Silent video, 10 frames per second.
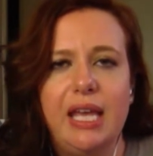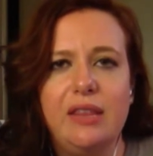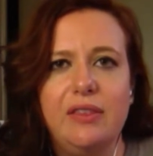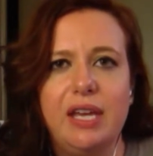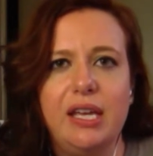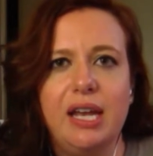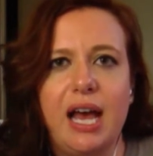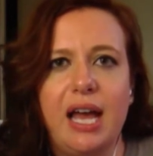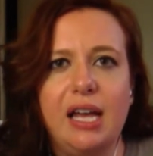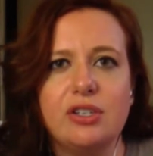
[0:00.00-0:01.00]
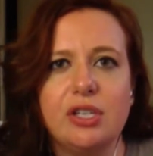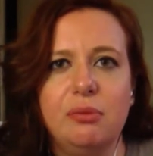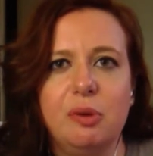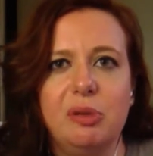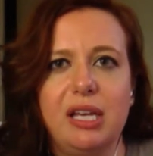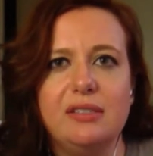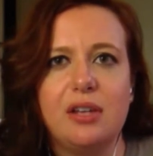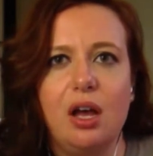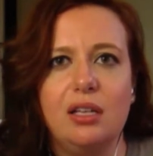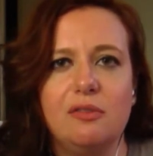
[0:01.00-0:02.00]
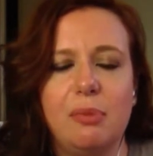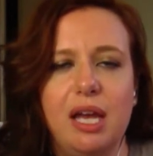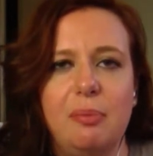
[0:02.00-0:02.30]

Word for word: and then I actually replaced all of